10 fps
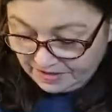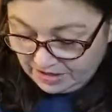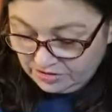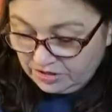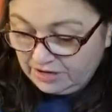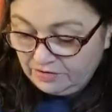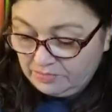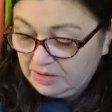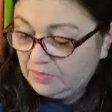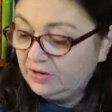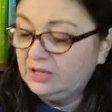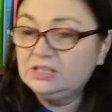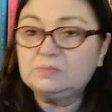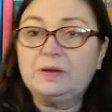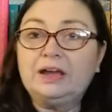Undercover
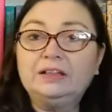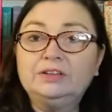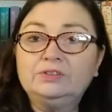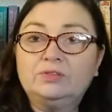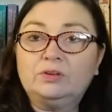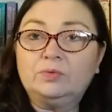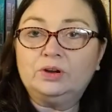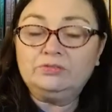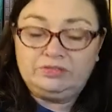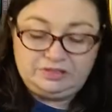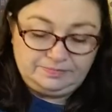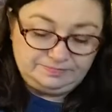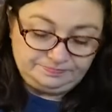Memories by Lenora Worth.